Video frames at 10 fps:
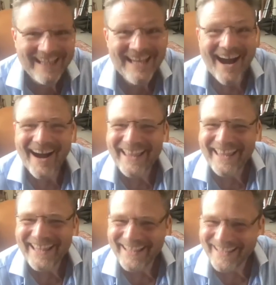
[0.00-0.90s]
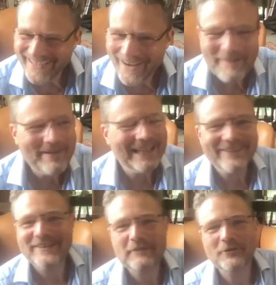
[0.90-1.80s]
I, I mean, it's
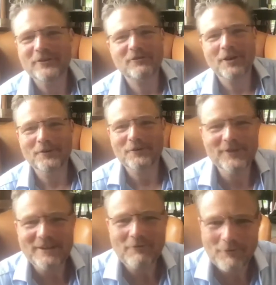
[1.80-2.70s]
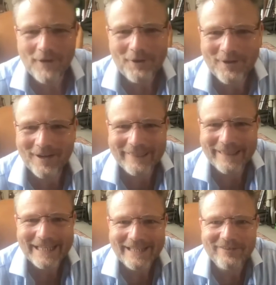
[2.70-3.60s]
different strokes for different folk, I
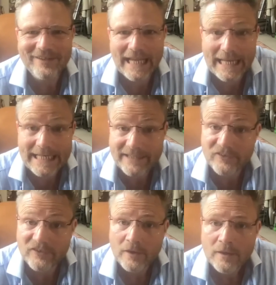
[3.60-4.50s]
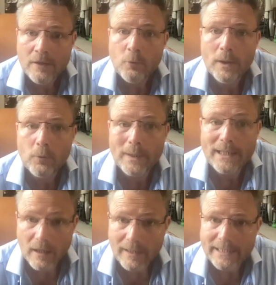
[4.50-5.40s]
think, isn't it? And it's, we, we
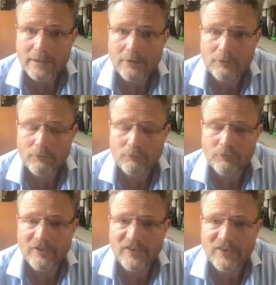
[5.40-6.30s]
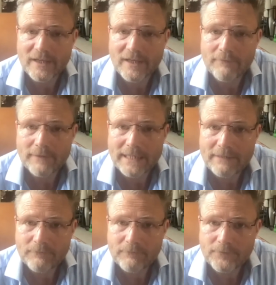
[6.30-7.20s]
like receiving information in